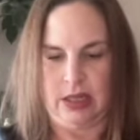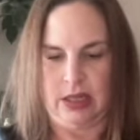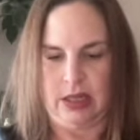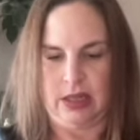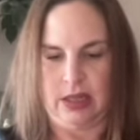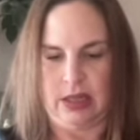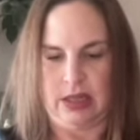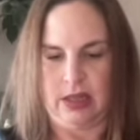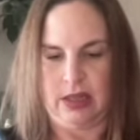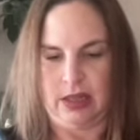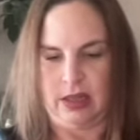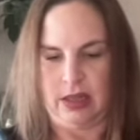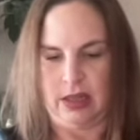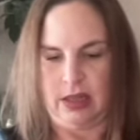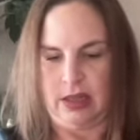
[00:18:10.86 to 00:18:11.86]

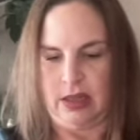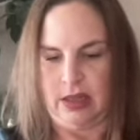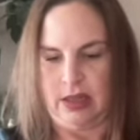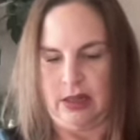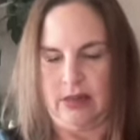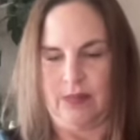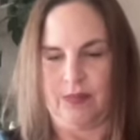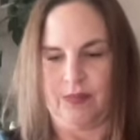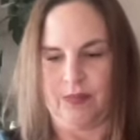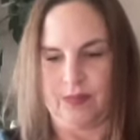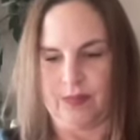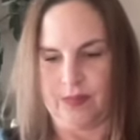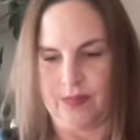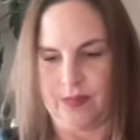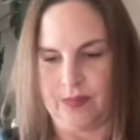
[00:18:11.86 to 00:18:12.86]

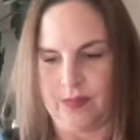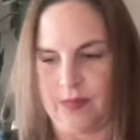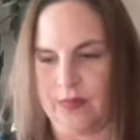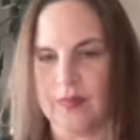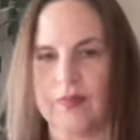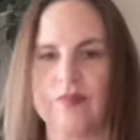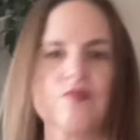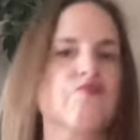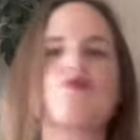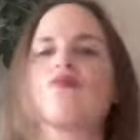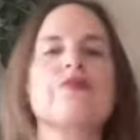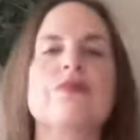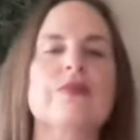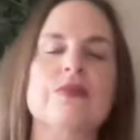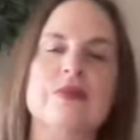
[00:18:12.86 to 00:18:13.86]

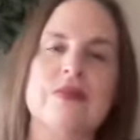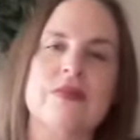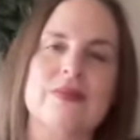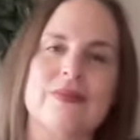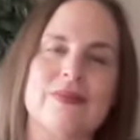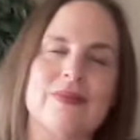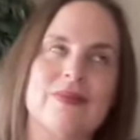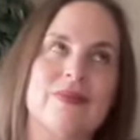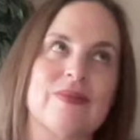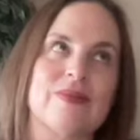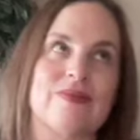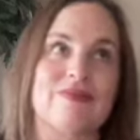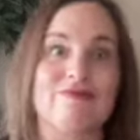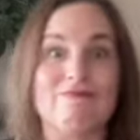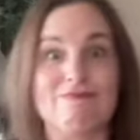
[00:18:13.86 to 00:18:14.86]

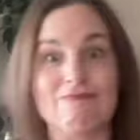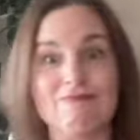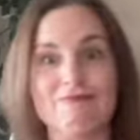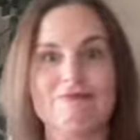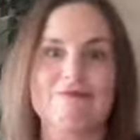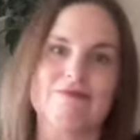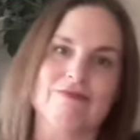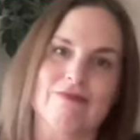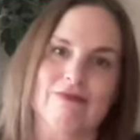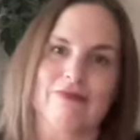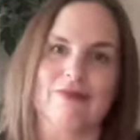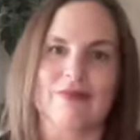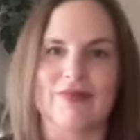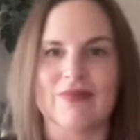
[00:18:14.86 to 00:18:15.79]
[no speech]